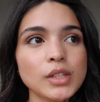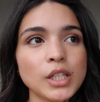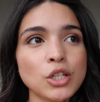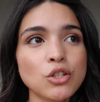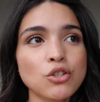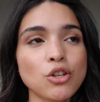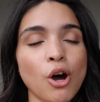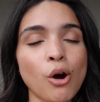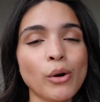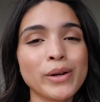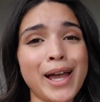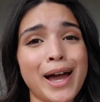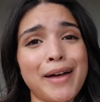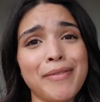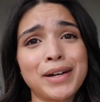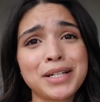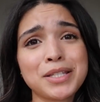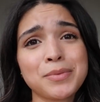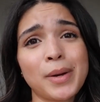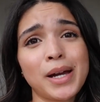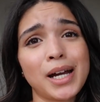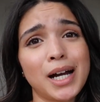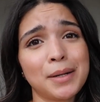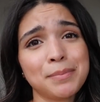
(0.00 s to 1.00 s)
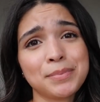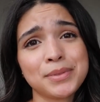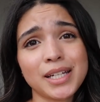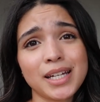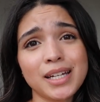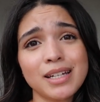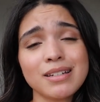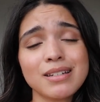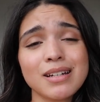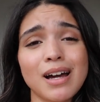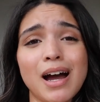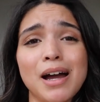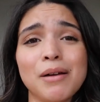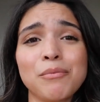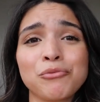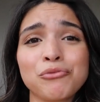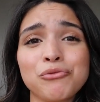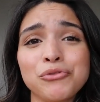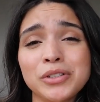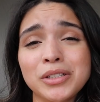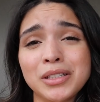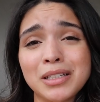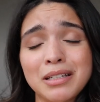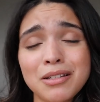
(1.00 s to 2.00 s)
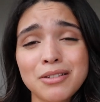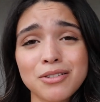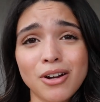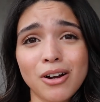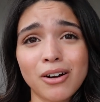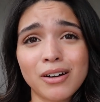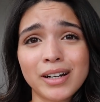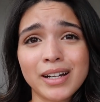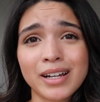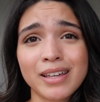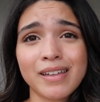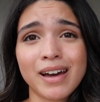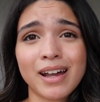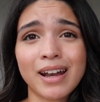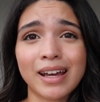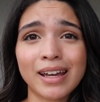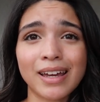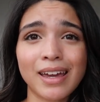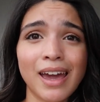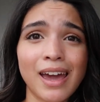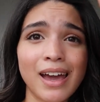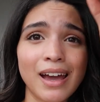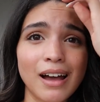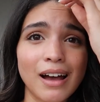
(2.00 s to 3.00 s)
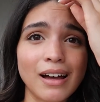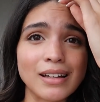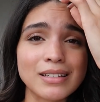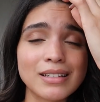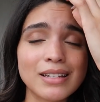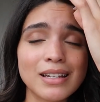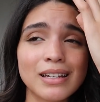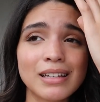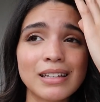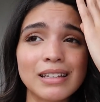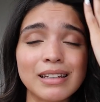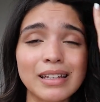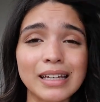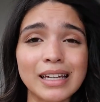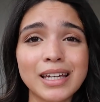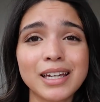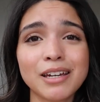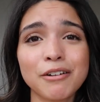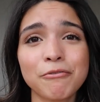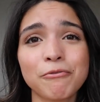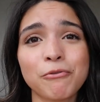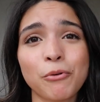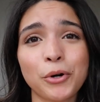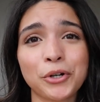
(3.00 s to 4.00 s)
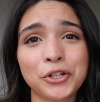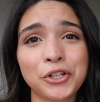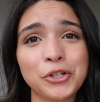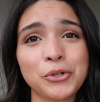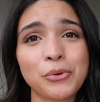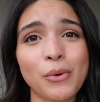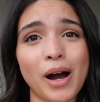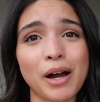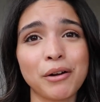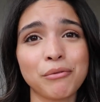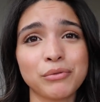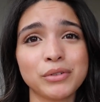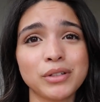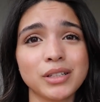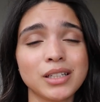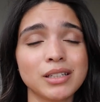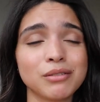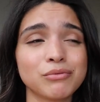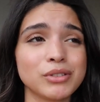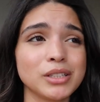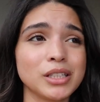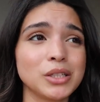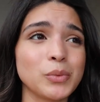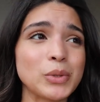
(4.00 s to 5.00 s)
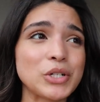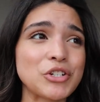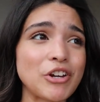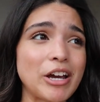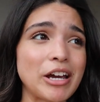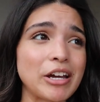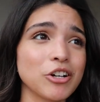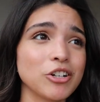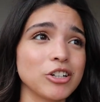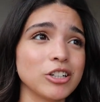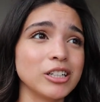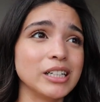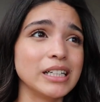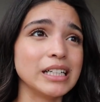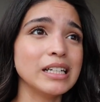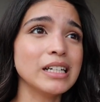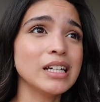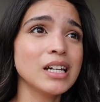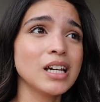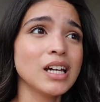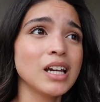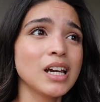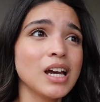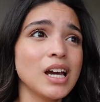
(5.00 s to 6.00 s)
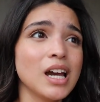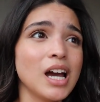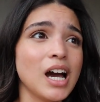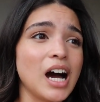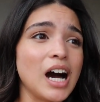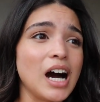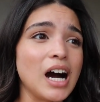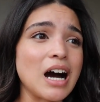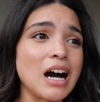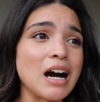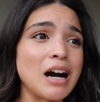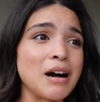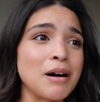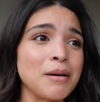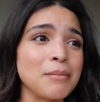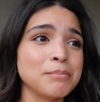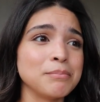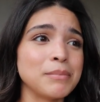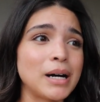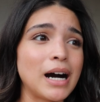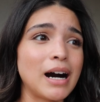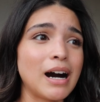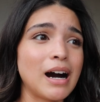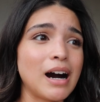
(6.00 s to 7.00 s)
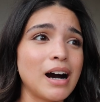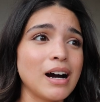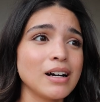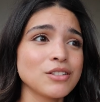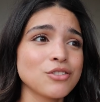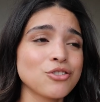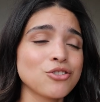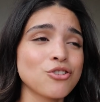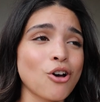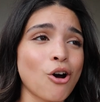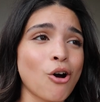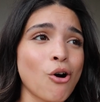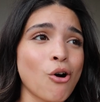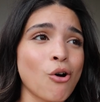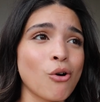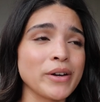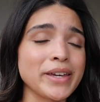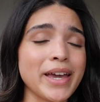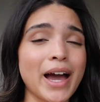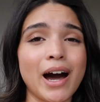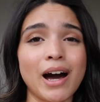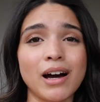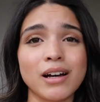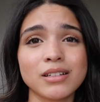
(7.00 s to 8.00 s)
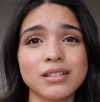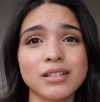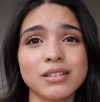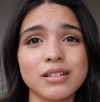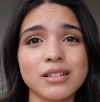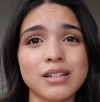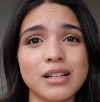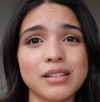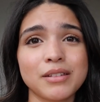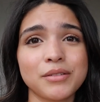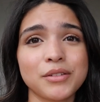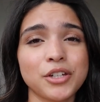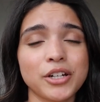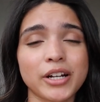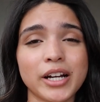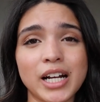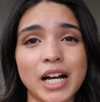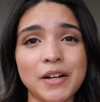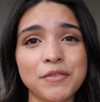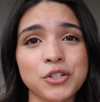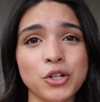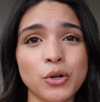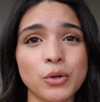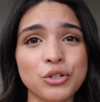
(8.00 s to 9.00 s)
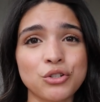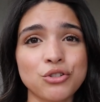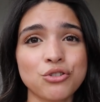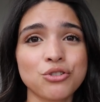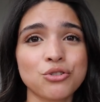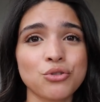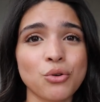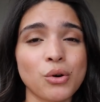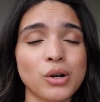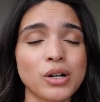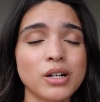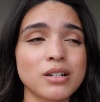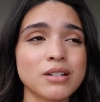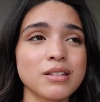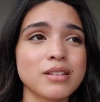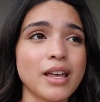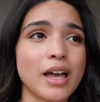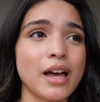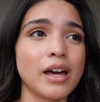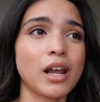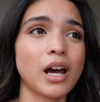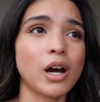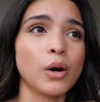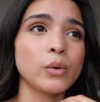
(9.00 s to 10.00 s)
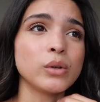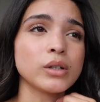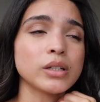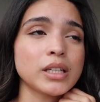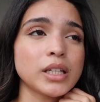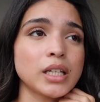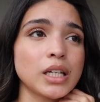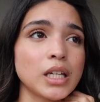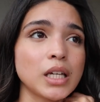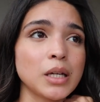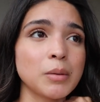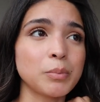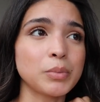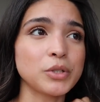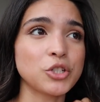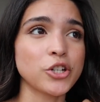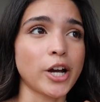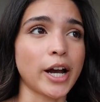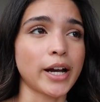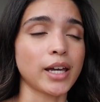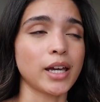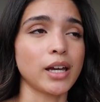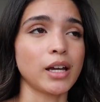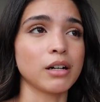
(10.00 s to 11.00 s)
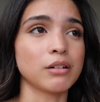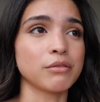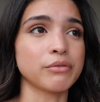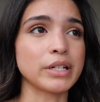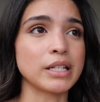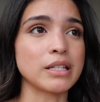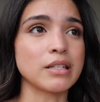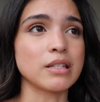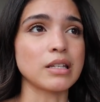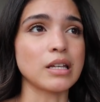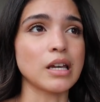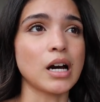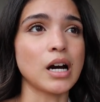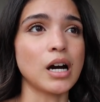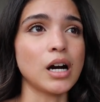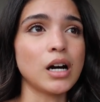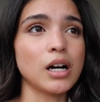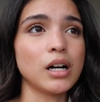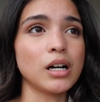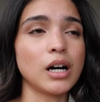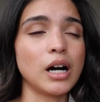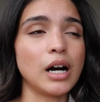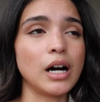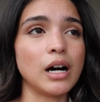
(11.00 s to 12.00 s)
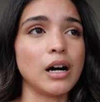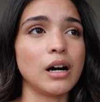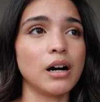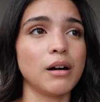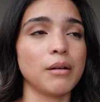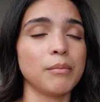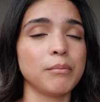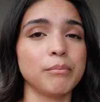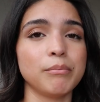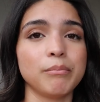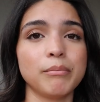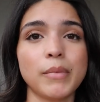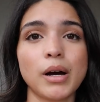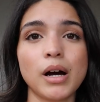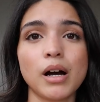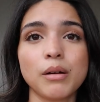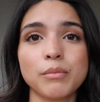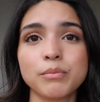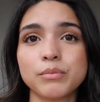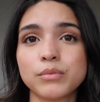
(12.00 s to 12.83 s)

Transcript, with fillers: so yeah, that's my update. I'm really sorry that I can't link it for you. I really, really wish I could. Um, so yeah, you're gonna have to go into stores and I will keep checking Aritzia um,